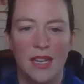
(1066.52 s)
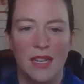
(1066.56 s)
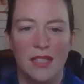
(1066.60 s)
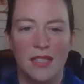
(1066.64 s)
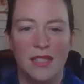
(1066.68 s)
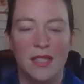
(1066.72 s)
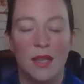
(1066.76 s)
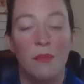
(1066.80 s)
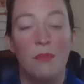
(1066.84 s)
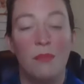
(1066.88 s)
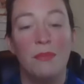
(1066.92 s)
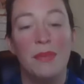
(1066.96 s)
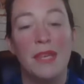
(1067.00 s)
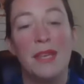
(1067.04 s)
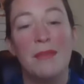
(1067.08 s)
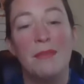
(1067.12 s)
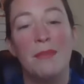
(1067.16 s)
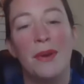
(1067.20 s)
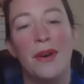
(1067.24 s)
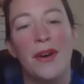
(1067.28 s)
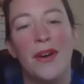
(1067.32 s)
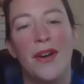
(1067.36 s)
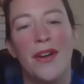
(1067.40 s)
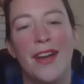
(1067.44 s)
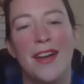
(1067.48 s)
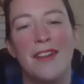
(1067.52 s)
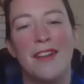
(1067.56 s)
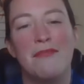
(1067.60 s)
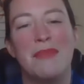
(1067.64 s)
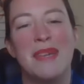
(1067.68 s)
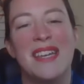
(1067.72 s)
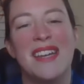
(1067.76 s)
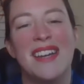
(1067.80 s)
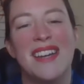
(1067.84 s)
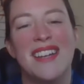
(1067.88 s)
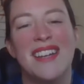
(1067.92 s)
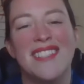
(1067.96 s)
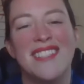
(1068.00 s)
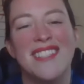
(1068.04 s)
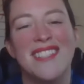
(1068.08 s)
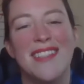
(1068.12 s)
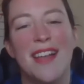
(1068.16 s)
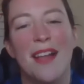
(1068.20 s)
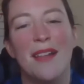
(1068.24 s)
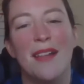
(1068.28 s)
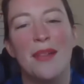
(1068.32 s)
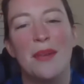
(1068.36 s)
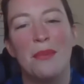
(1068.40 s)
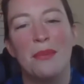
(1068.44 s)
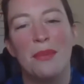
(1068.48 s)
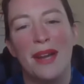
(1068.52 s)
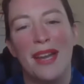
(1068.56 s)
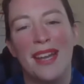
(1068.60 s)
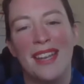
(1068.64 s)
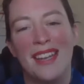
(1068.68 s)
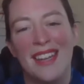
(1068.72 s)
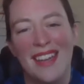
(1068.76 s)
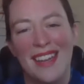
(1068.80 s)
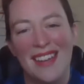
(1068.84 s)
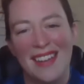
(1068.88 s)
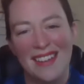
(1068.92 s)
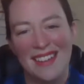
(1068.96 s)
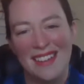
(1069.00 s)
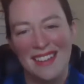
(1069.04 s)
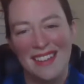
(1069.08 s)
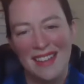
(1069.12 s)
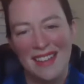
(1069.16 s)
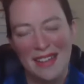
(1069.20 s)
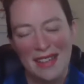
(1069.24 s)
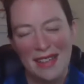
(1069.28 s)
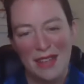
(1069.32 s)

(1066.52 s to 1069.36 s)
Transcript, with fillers: Some people have begun celebrating